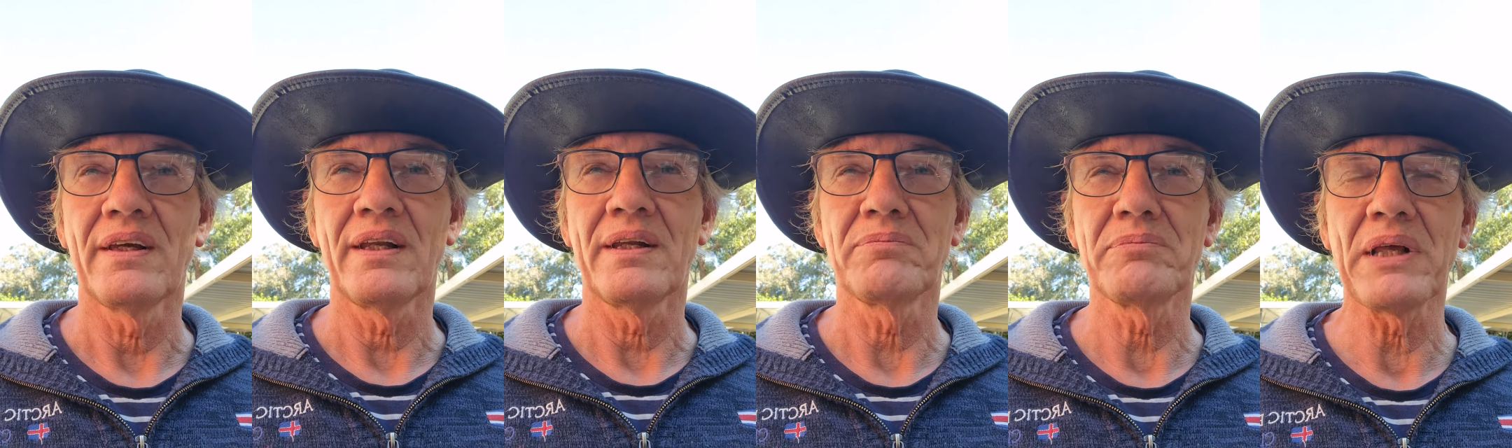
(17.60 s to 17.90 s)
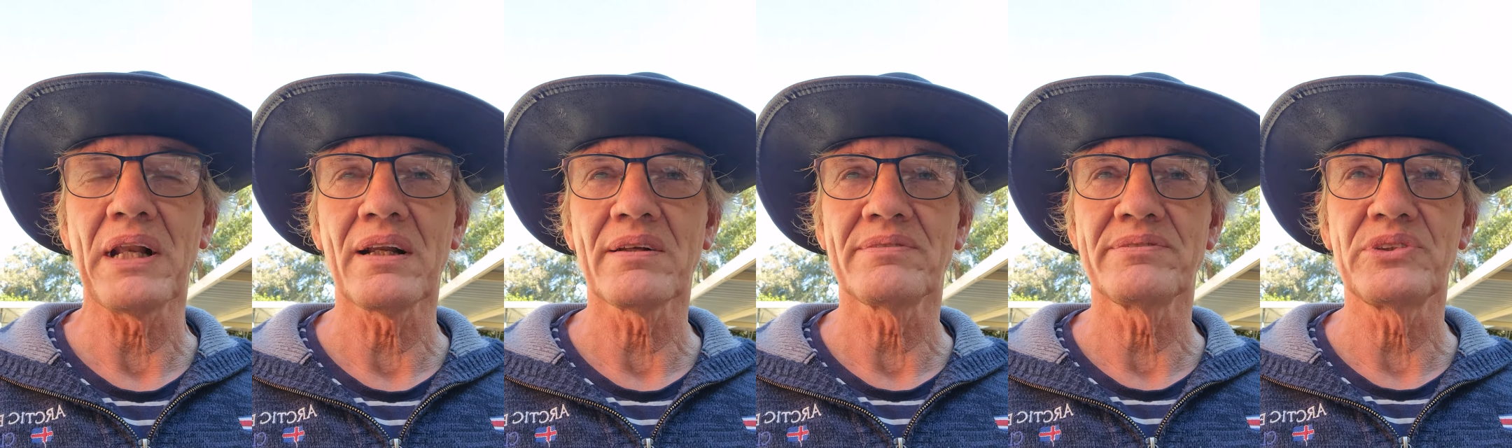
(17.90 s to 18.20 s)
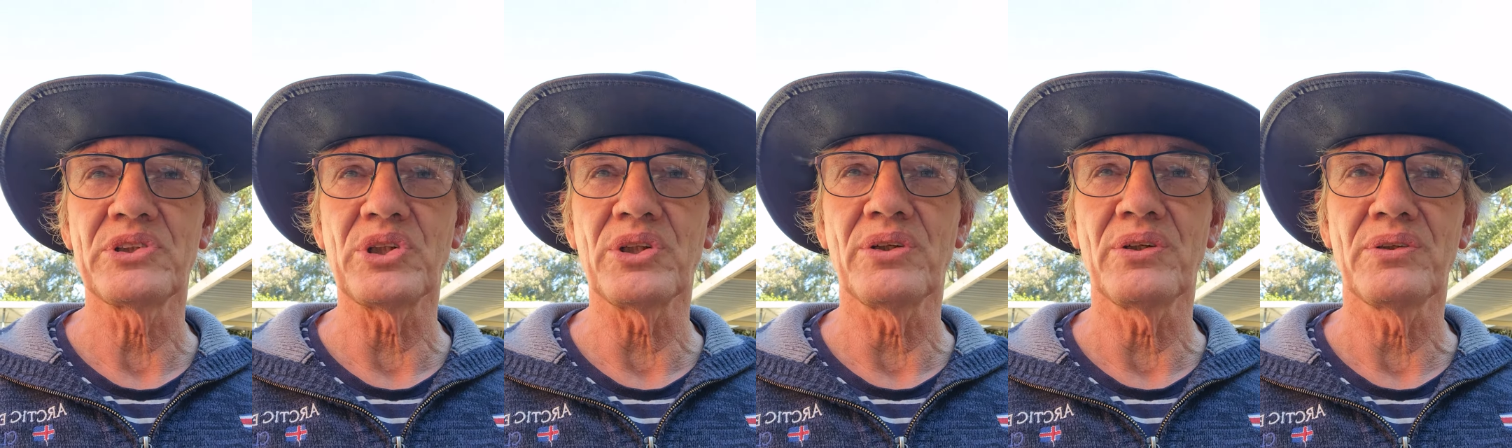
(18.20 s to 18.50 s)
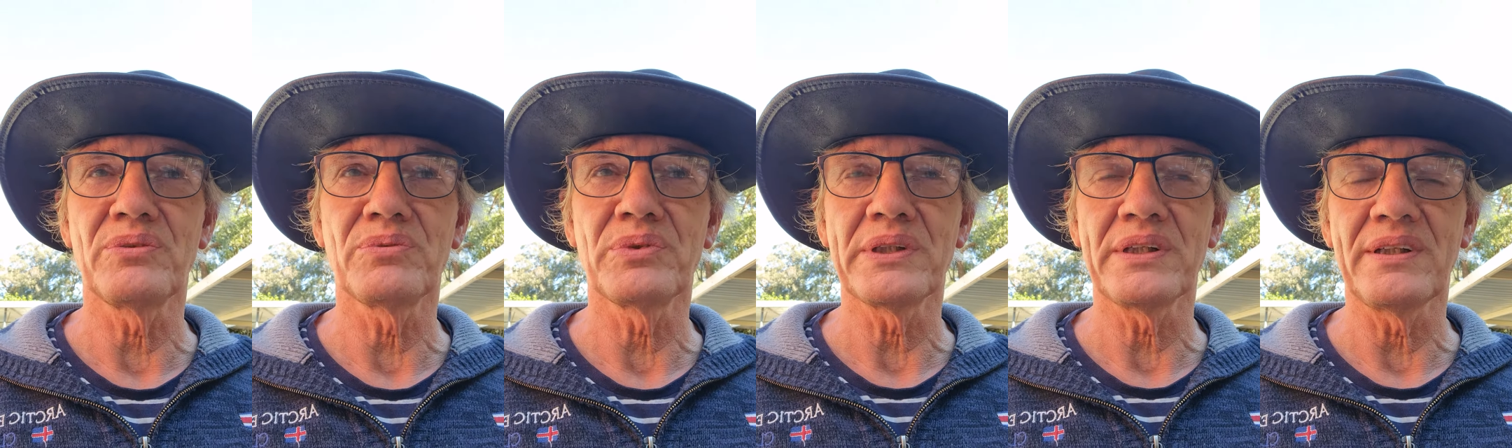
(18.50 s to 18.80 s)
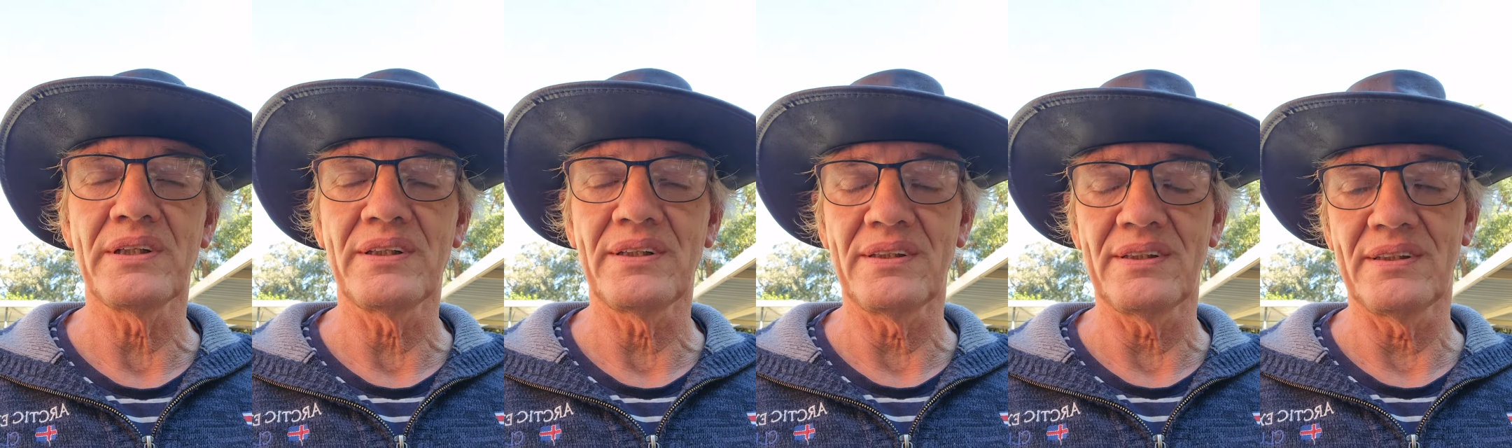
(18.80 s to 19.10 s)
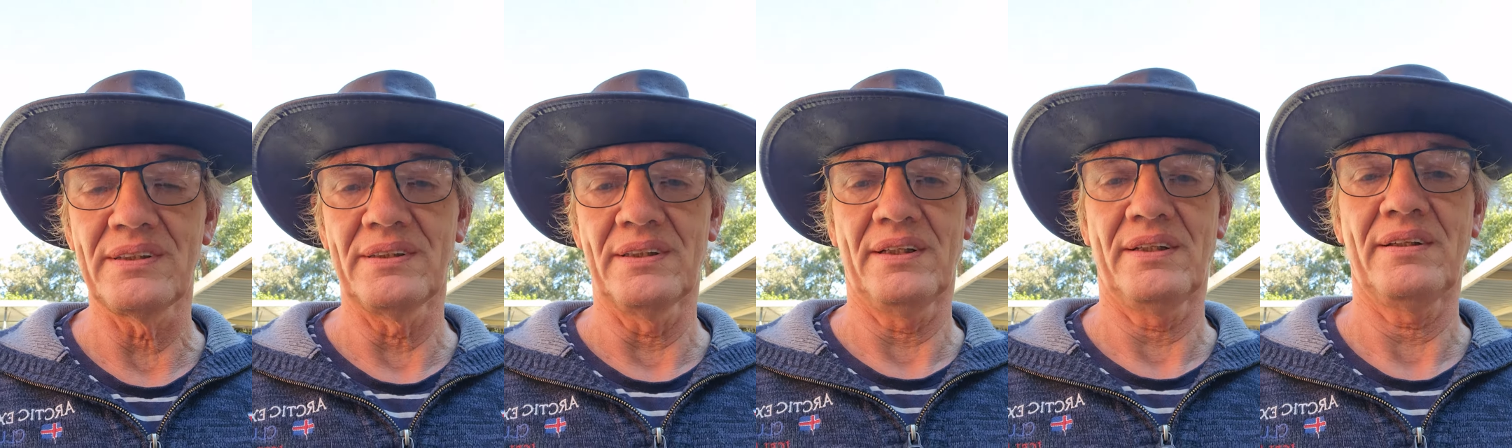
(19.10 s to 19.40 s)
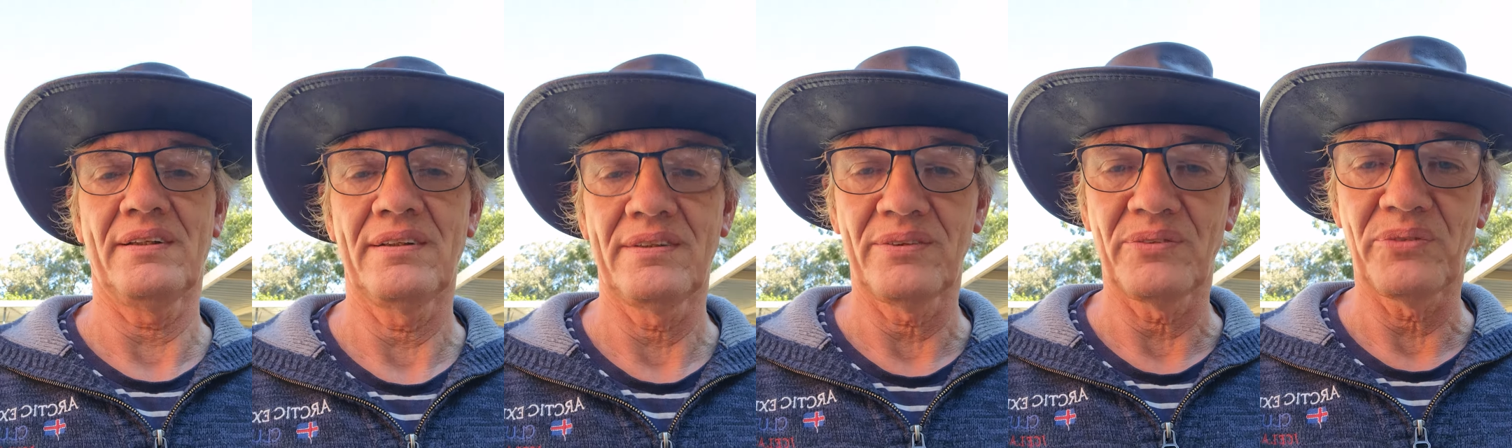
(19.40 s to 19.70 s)
In the middle of June, we
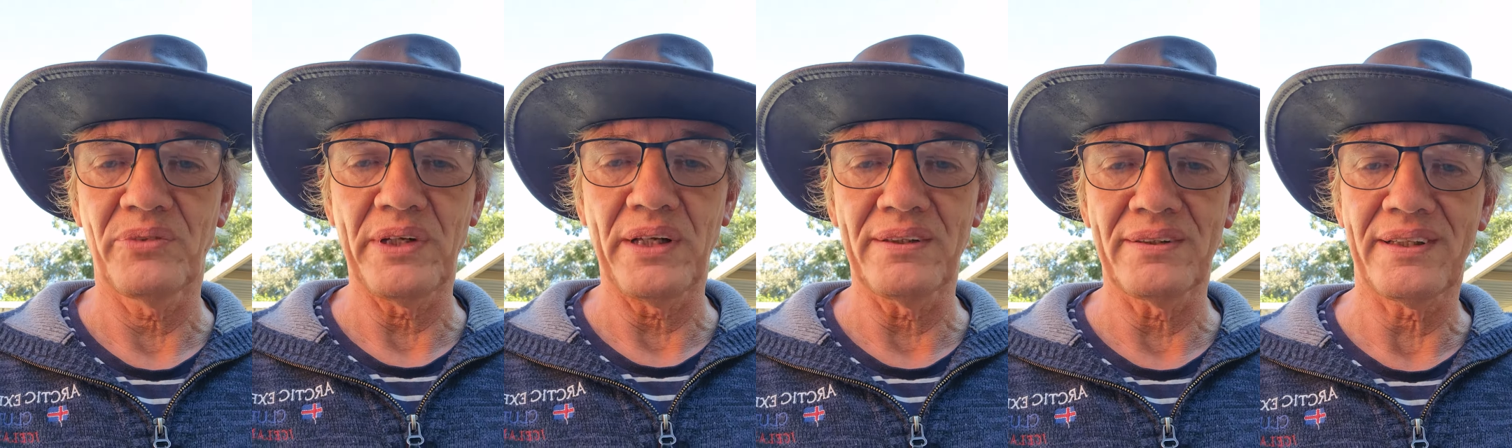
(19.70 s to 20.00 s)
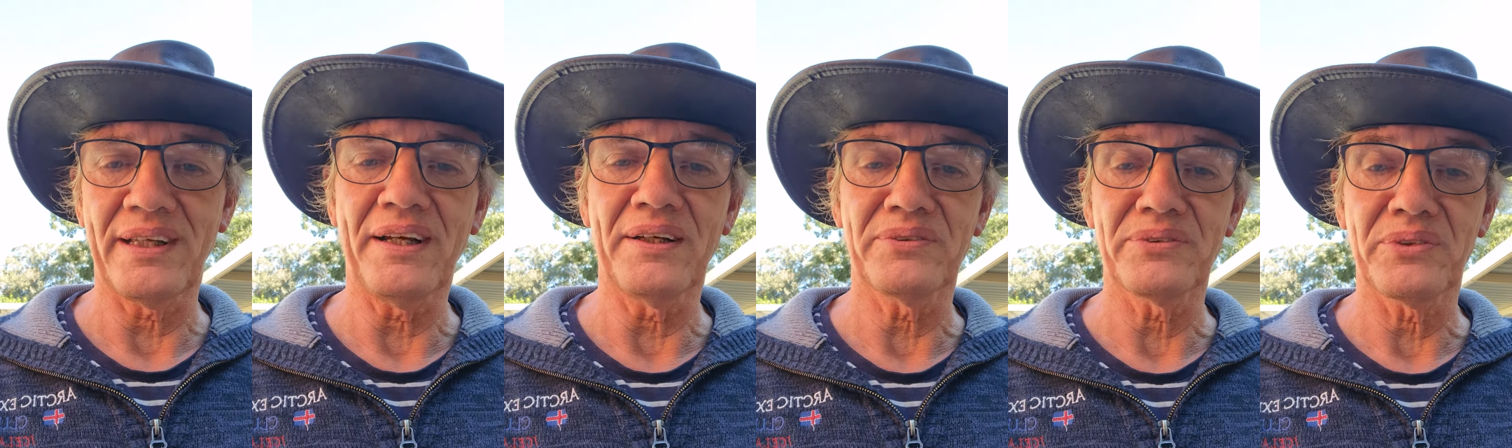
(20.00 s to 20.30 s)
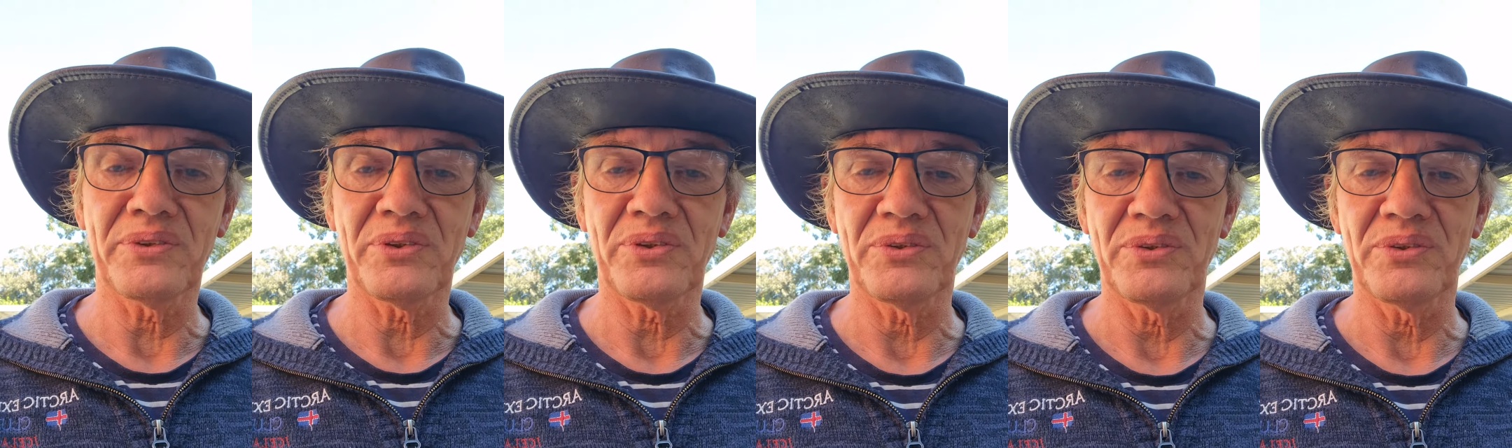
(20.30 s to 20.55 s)
went down